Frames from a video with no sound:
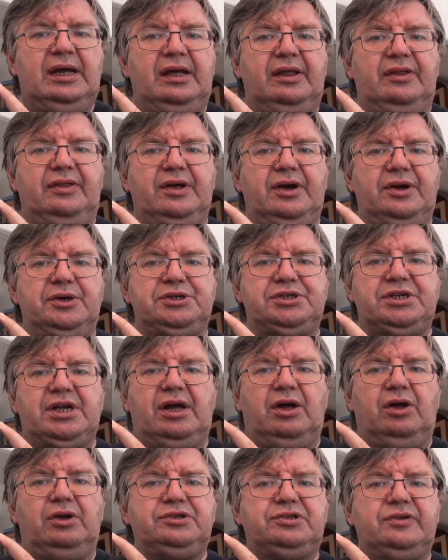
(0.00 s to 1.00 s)
There's
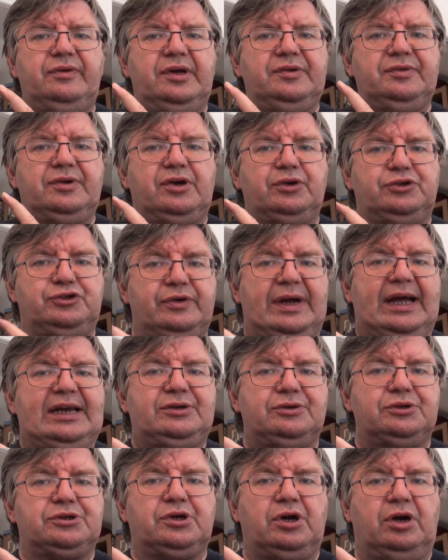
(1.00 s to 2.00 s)
also a
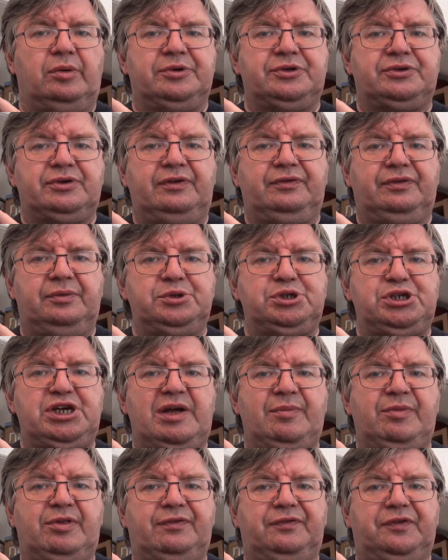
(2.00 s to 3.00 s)
director's commentary from
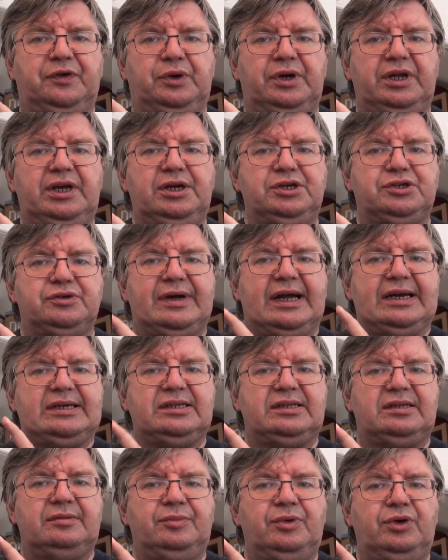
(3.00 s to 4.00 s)
James Foley, who
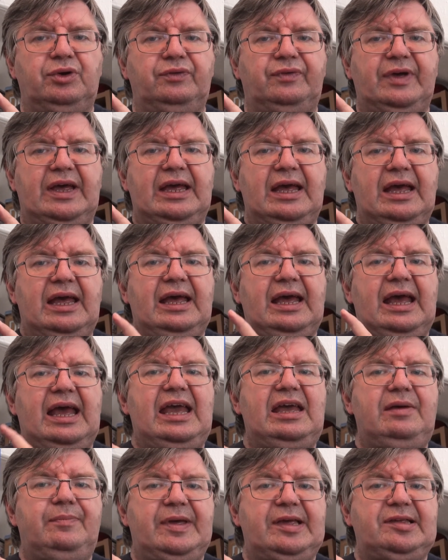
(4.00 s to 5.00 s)
directed the movie.
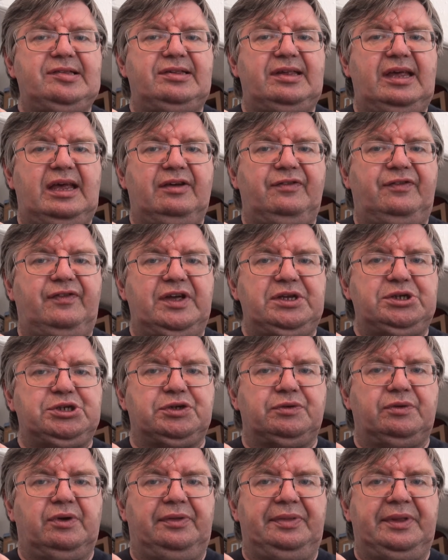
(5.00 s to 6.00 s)
ABC, a
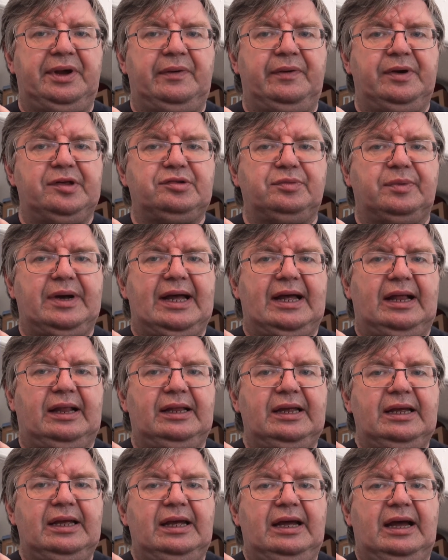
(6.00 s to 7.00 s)
feature on there as
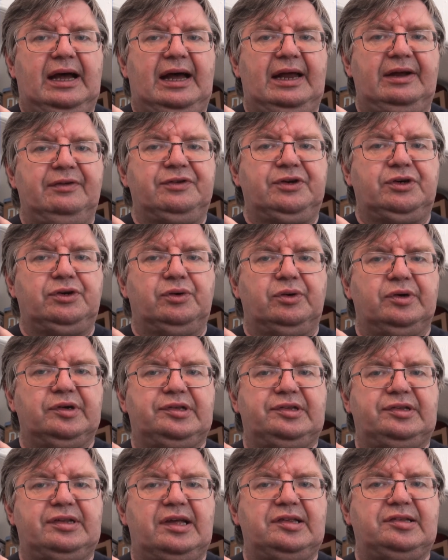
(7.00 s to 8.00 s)
well. And of
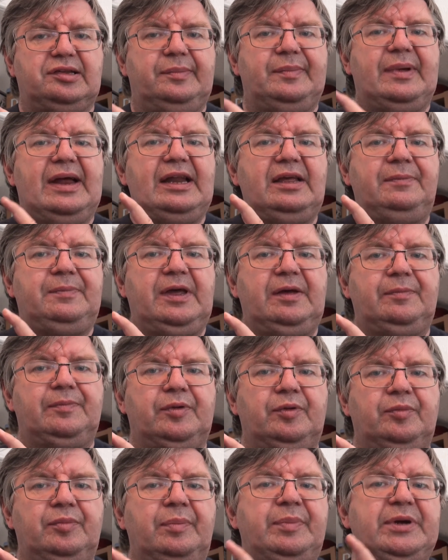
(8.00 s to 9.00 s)
course, as many
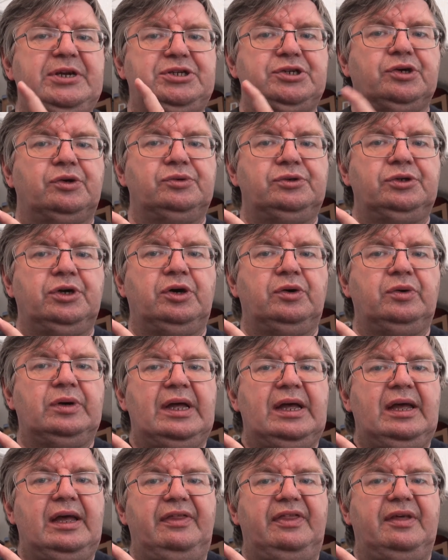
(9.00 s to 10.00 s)
people maybe don't know,
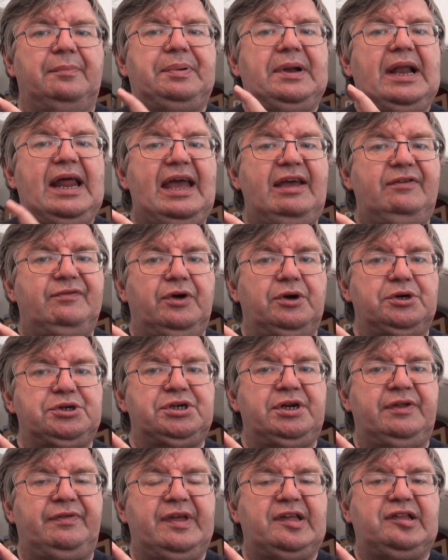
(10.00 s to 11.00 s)
the play
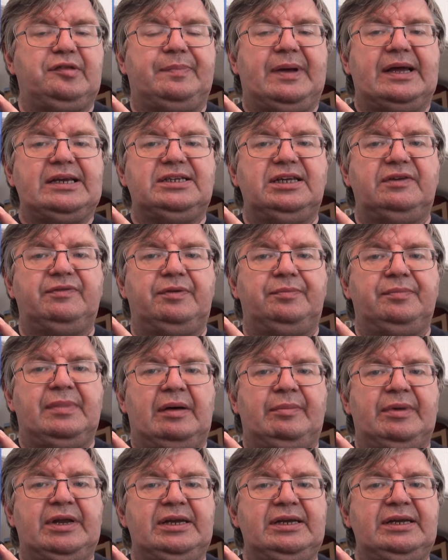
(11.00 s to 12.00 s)
version of this by David
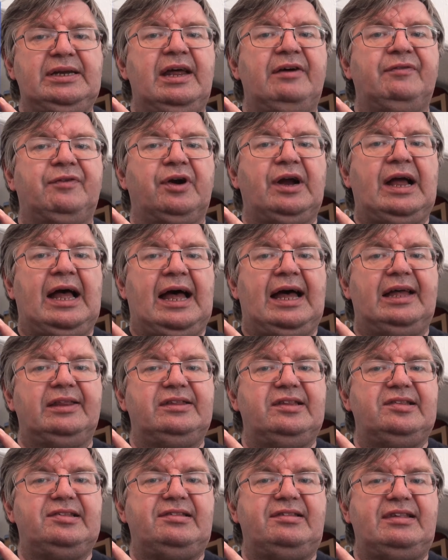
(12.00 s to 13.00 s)
Mamet never
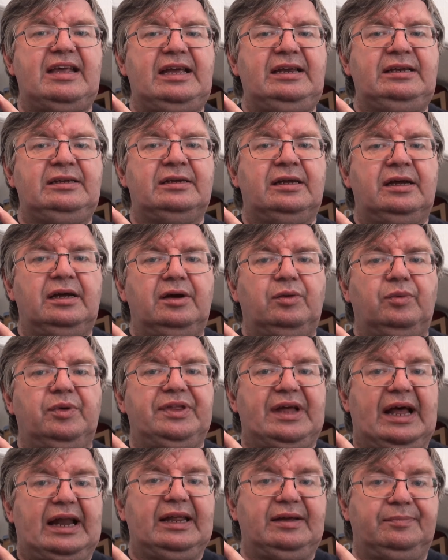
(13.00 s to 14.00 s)
had the scene
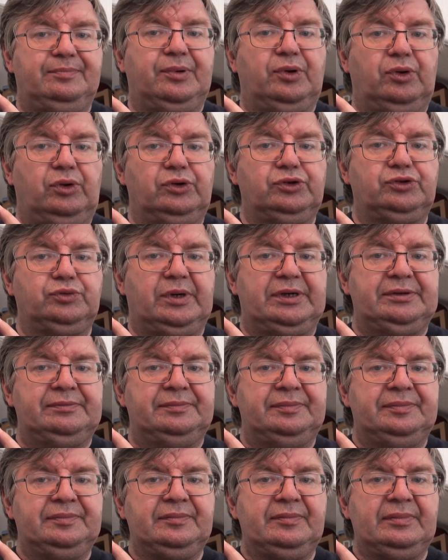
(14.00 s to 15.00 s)
with Alec Baldwin